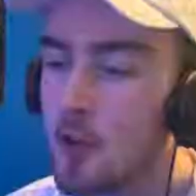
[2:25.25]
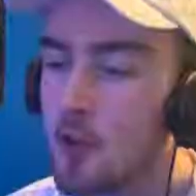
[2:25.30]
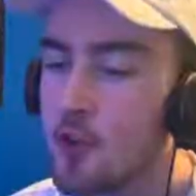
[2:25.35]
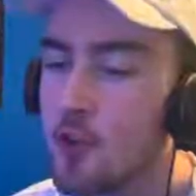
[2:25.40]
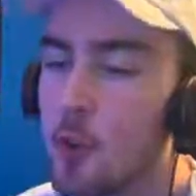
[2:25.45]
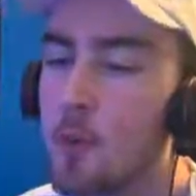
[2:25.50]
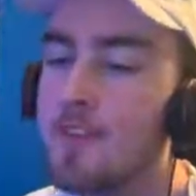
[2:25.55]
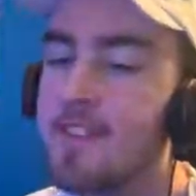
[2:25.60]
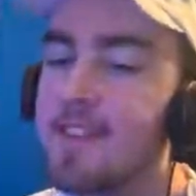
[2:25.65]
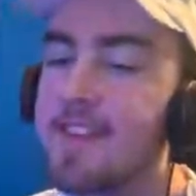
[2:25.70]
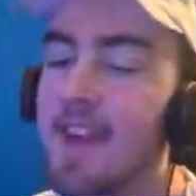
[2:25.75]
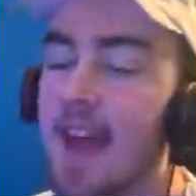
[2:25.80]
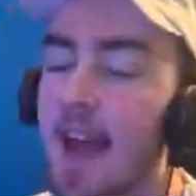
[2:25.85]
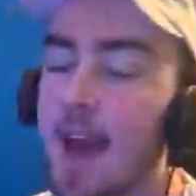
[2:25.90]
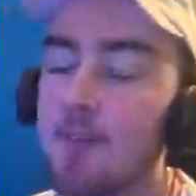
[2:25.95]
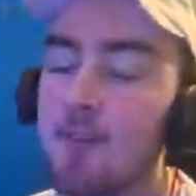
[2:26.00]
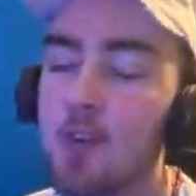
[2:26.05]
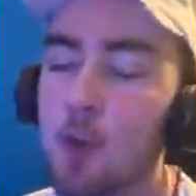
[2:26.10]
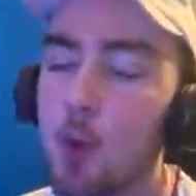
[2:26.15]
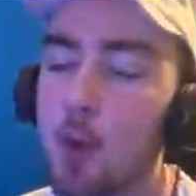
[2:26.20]
So we did
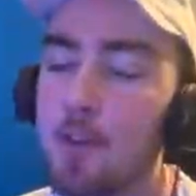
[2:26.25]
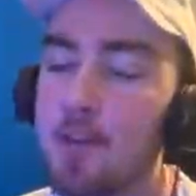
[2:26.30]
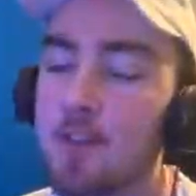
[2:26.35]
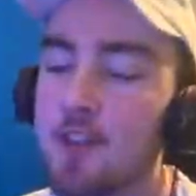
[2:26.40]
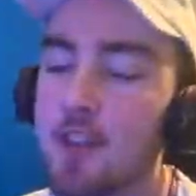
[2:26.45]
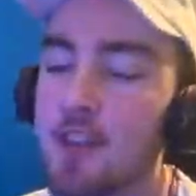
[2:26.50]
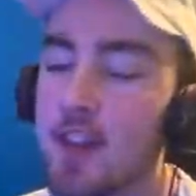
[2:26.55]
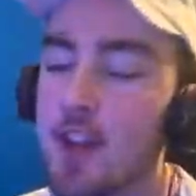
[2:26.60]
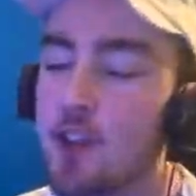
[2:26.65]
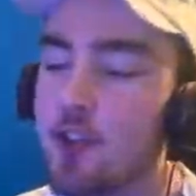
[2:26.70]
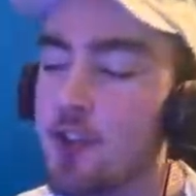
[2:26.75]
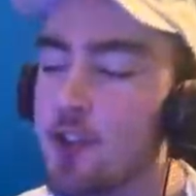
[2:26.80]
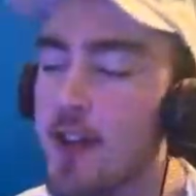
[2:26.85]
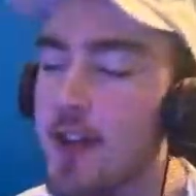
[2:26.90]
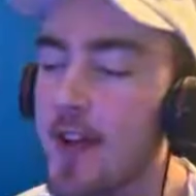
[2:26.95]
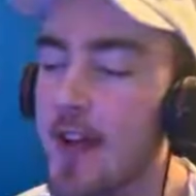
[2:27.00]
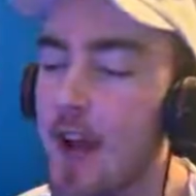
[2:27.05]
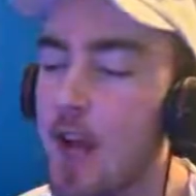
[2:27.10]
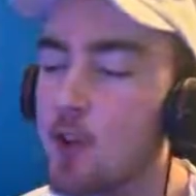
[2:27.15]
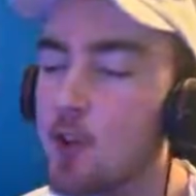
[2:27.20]
have a UST
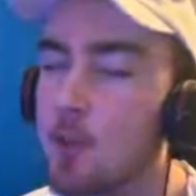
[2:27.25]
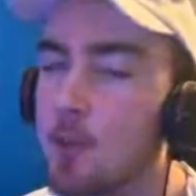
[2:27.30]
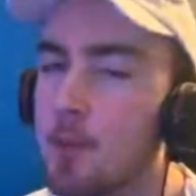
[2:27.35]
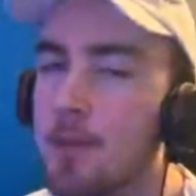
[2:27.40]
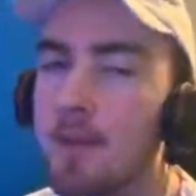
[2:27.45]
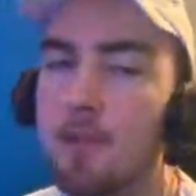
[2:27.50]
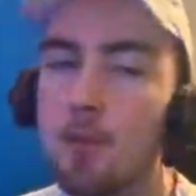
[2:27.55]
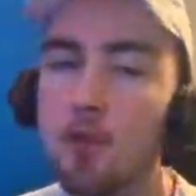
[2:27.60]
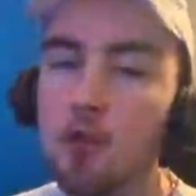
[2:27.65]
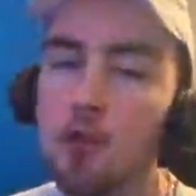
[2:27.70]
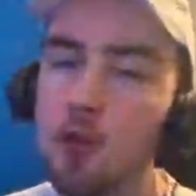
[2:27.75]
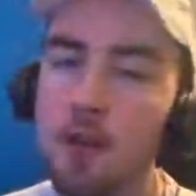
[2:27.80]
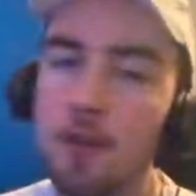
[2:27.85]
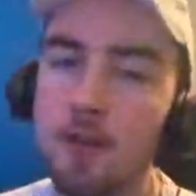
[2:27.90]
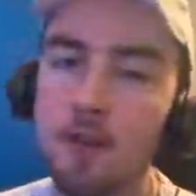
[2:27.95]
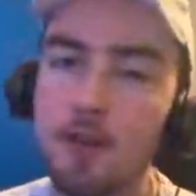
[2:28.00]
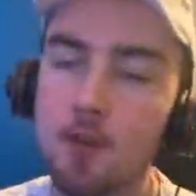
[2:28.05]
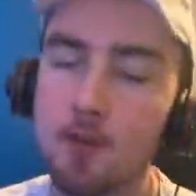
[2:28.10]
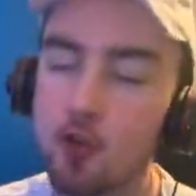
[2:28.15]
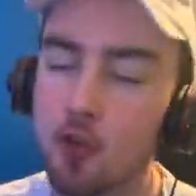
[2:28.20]
yesterday. I do believe it was
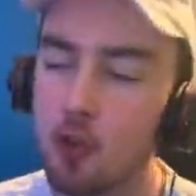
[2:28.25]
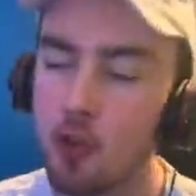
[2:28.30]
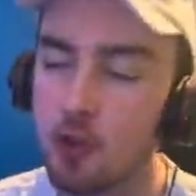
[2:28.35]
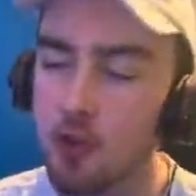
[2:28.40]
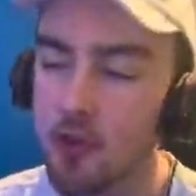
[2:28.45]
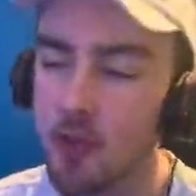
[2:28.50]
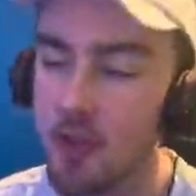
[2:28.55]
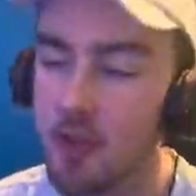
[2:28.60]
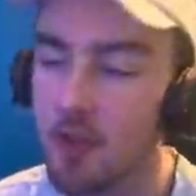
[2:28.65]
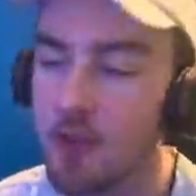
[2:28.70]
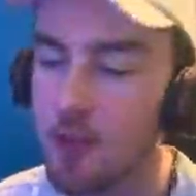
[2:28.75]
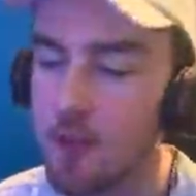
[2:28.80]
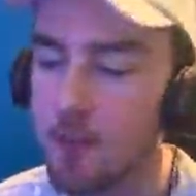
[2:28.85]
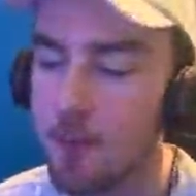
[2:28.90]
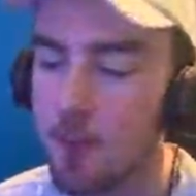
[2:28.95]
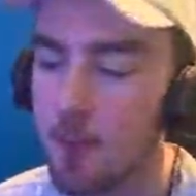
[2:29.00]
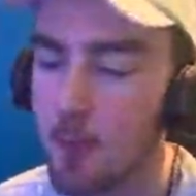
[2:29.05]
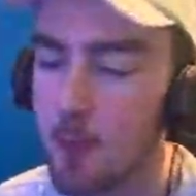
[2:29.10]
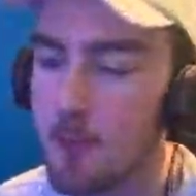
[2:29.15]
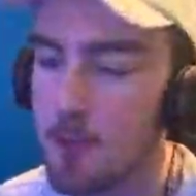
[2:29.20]
UST 260
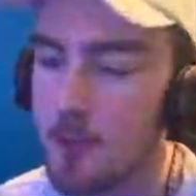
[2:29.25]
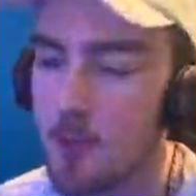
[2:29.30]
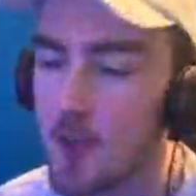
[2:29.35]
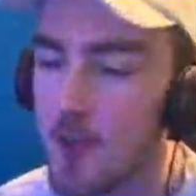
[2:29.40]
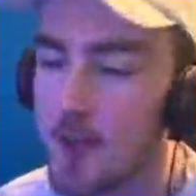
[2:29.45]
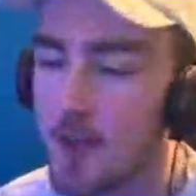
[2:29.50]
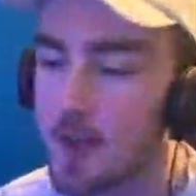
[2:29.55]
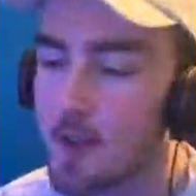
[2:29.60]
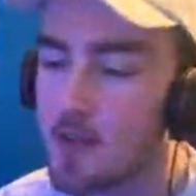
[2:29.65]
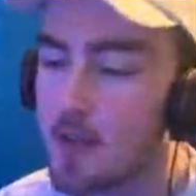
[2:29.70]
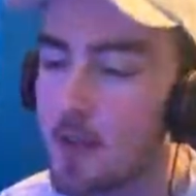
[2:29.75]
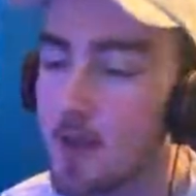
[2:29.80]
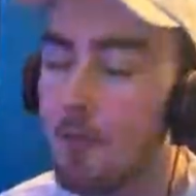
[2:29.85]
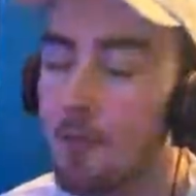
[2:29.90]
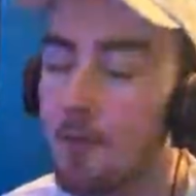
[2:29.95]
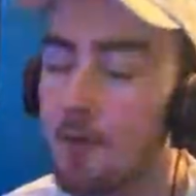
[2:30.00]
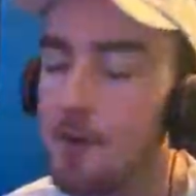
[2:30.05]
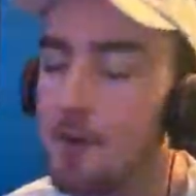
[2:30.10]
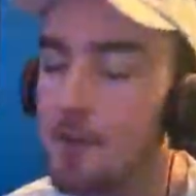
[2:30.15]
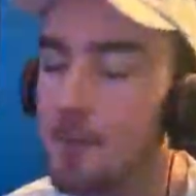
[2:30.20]
if I'm not mistaken.
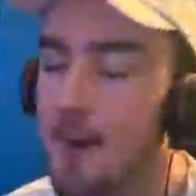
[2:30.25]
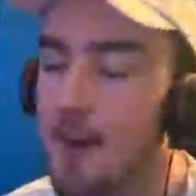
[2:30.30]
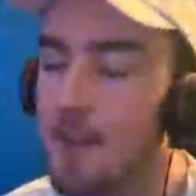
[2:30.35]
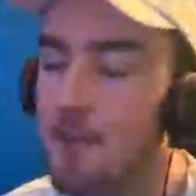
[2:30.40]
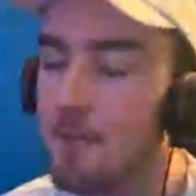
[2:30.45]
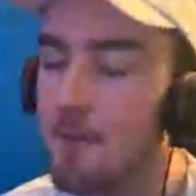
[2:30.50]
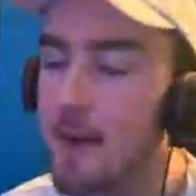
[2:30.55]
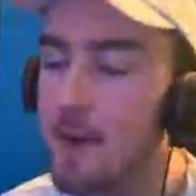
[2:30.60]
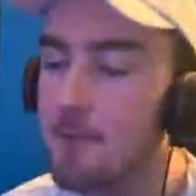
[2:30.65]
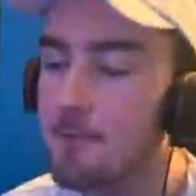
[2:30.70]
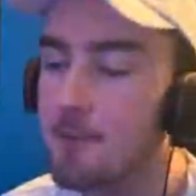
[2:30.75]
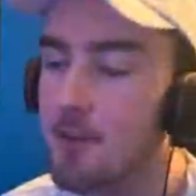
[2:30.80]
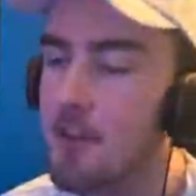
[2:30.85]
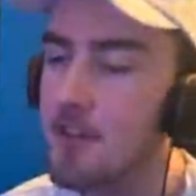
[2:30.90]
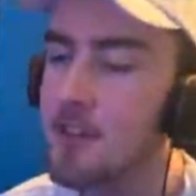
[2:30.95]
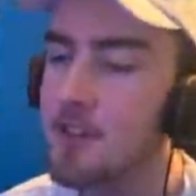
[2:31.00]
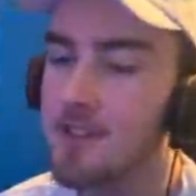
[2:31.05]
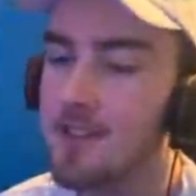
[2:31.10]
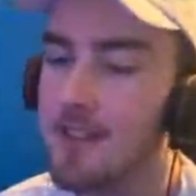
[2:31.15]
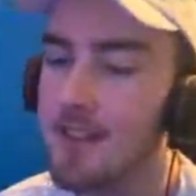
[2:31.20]
Of course, the main event,
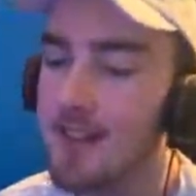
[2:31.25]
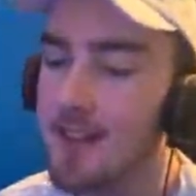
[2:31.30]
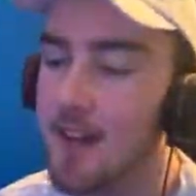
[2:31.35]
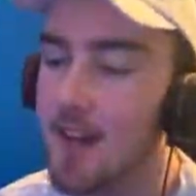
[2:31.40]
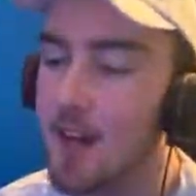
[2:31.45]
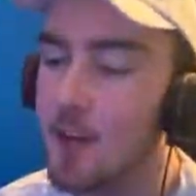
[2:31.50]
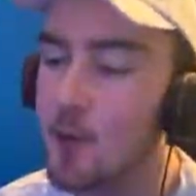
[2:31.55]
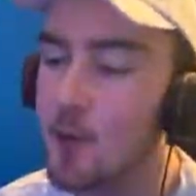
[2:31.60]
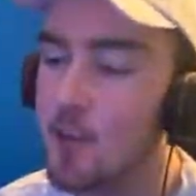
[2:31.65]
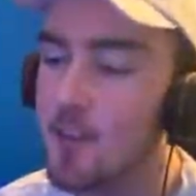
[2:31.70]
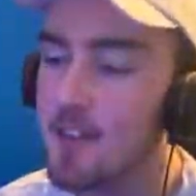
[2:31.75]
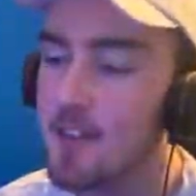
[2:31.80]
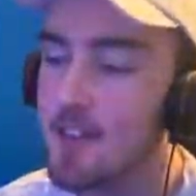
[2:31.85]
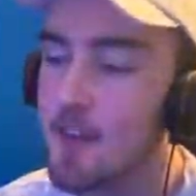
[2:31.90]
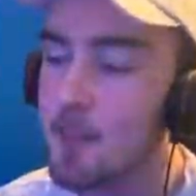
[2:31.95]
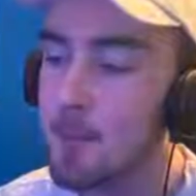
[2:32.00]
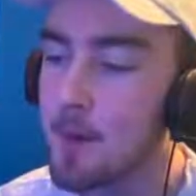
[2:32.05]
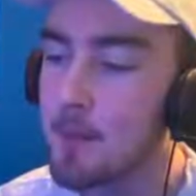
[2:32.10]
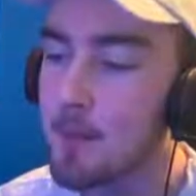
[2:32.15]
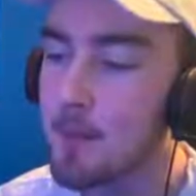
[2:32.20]
Francis Ngannou and
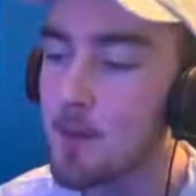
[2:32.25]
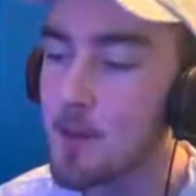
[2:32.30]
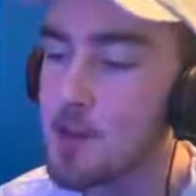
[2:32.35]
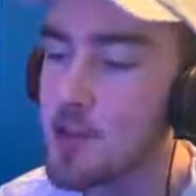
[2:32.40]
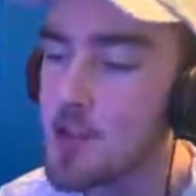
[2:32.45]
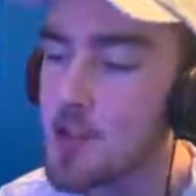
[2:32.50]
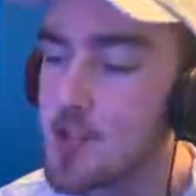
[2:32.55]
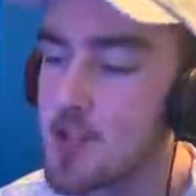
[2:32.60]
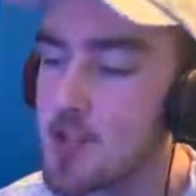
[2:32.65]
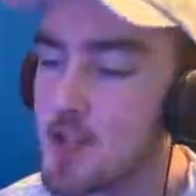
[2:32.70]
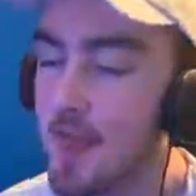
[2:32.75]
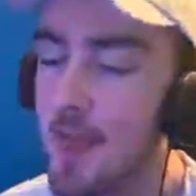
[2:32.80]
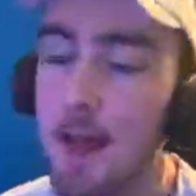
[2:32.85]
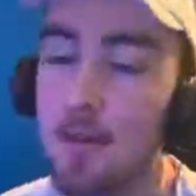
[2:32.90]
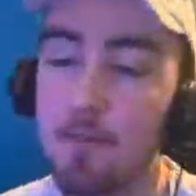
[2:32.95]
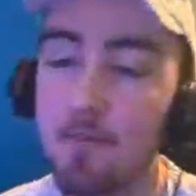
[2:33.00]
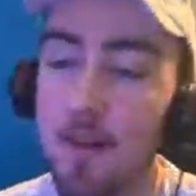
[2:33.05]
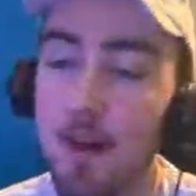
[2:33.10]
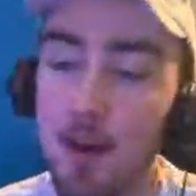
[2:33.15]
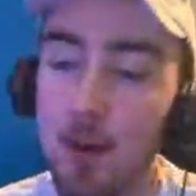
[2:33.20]
Stipe Miocic,
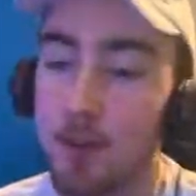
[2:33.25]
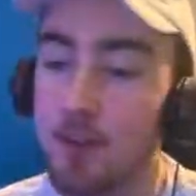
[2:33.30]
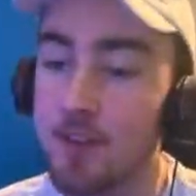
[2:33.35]
that fight was